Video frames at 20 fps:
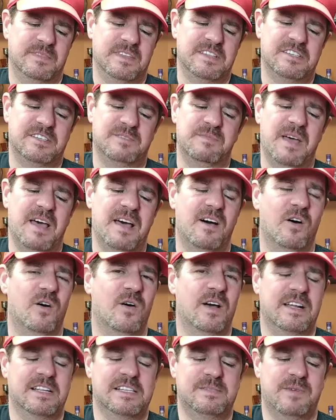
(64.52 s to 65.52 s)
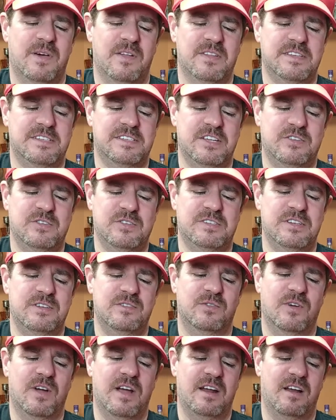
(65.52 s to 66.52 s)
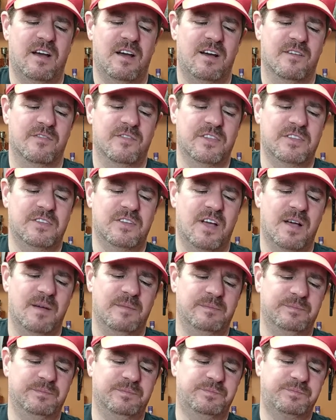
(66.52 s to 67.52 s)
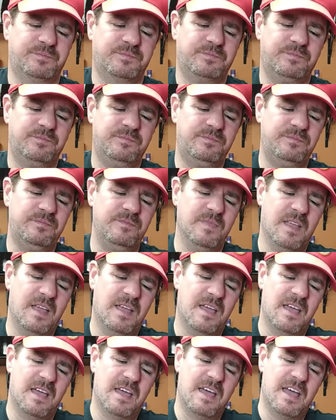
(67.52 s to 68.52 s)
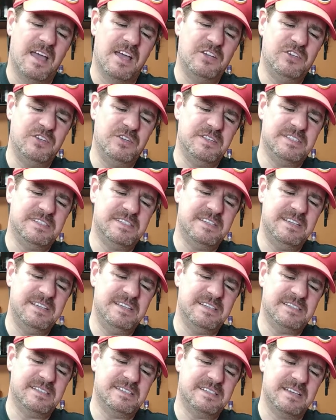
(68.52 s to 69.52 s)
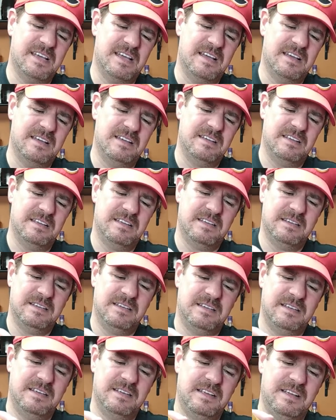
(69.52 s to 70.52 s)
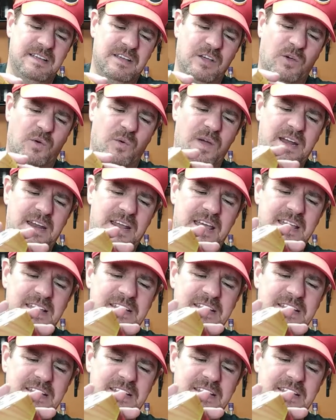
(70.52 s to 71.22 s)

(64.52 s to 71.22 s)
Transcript: Smell, I can smell the citrusy right off the top. As you can see, it's quite